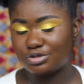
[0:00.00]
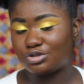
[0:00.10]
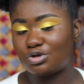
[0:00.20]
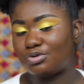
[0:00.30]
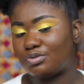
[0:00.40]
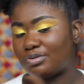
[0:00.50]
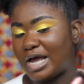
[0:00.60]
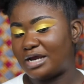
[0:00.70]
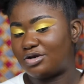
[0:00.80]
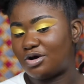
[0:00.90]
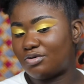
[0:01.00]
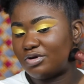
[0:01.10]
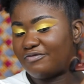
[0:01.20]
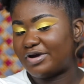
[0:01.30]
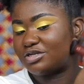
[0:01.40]
so I don't,
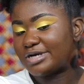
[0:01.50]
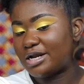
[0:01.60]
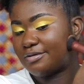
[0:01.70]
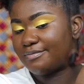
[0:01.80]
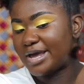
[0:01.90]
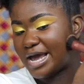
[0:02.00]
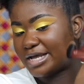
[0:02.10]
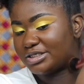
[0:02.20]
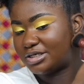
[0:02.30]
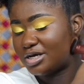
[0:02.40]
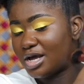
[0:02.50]
if I try to match